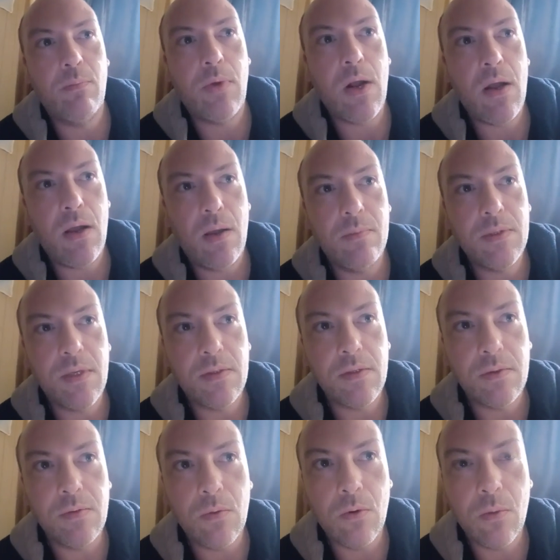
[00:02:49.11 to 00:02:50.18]
bribes as a
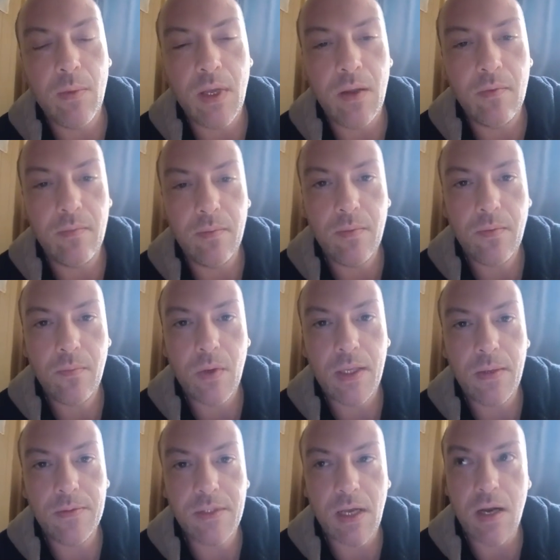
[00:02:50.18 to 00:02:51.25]
doorman while I
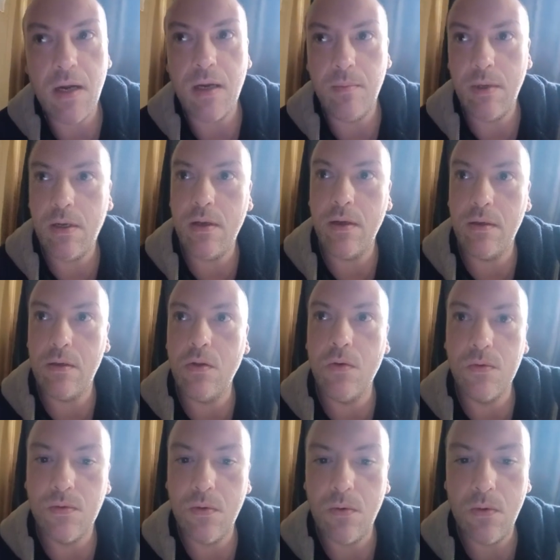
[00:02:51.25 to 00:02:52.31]
was hiding behind
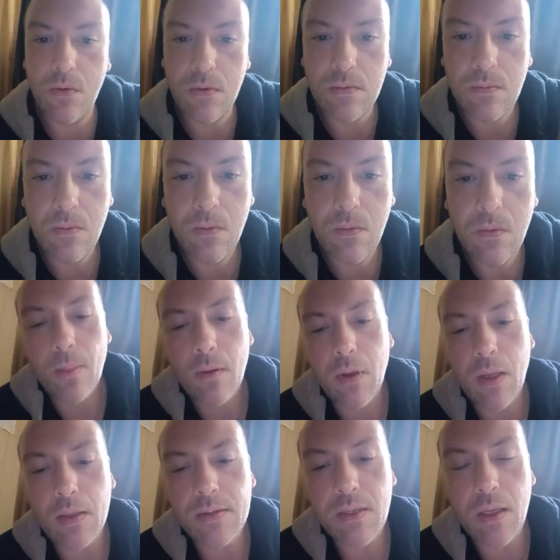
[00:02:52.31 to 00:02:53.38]
closed doors.
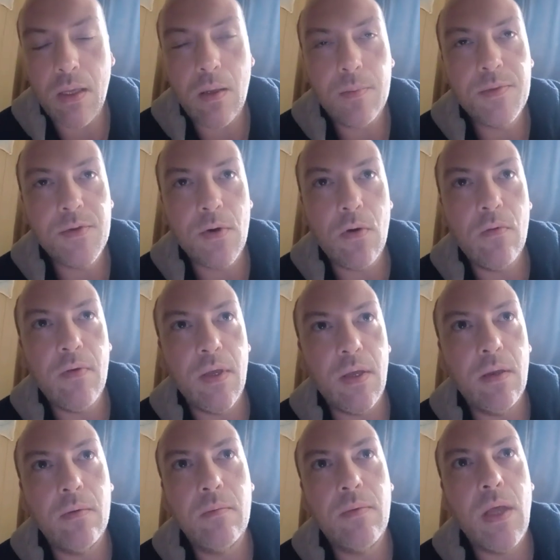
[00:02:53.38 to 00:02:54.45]
And
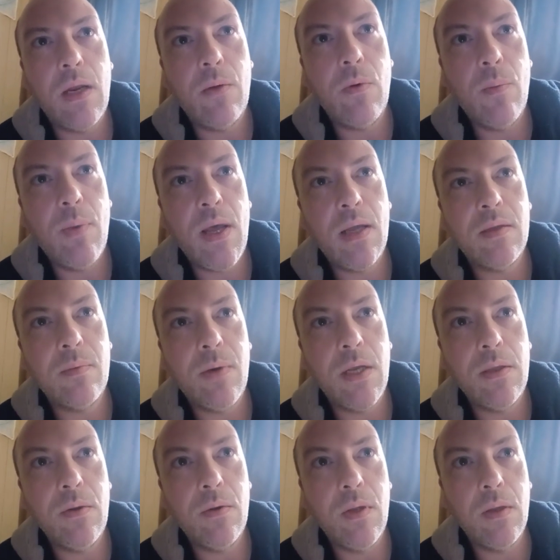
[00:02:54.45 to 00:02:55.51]
observing that I went back to my
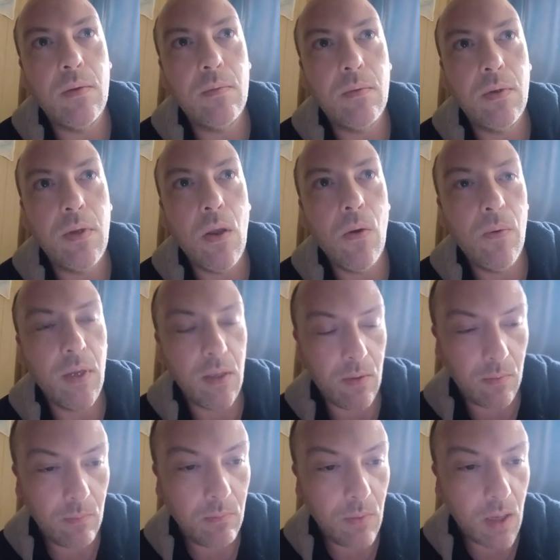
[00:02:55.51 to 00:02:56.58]
unit,
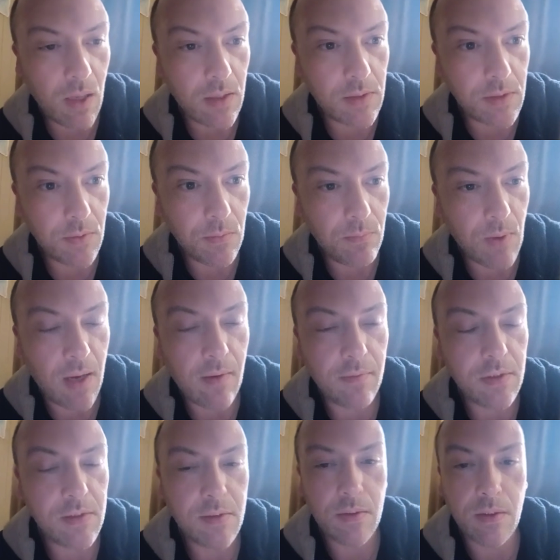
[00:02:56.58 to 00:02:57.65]
knowing, as you
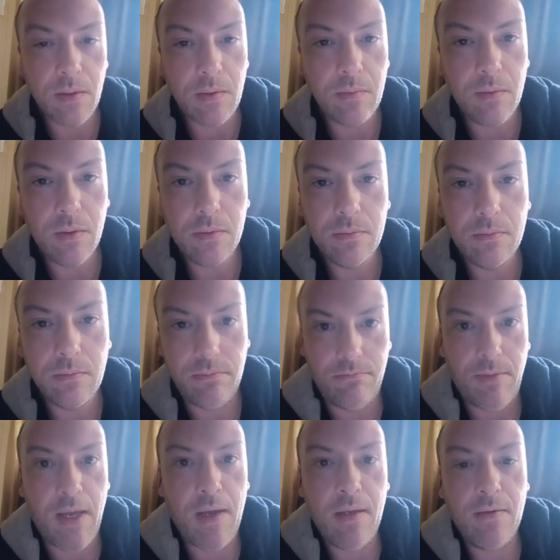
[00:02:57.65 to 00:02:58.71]
obviously
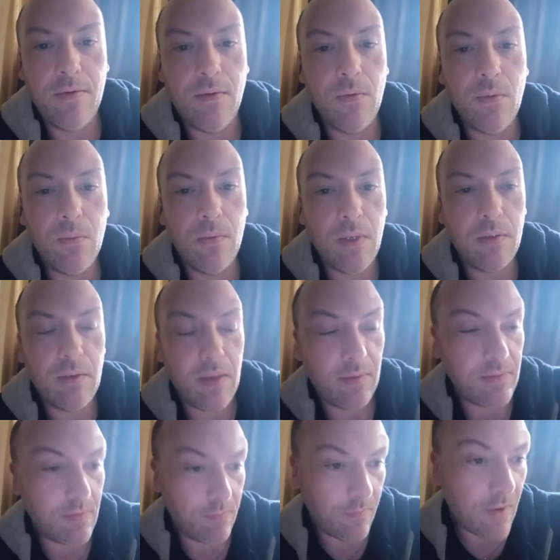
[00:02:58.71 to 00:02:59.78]
had to, that
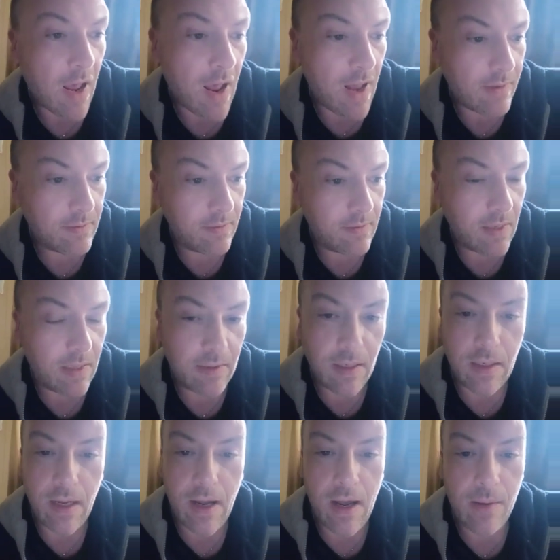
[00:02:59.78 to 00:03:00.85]
that's a fact, that
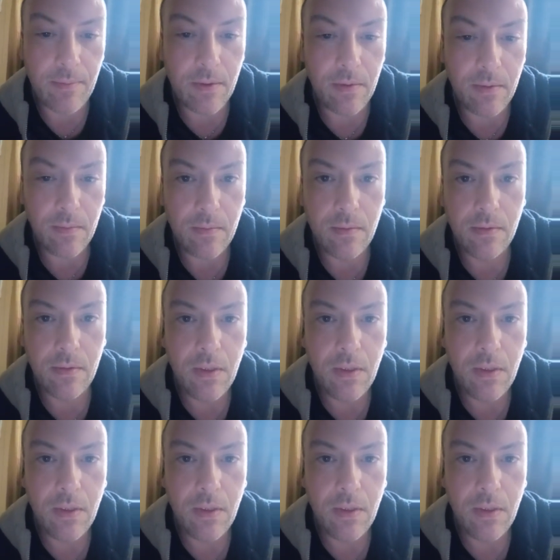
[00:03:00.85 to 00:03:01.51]
did happen.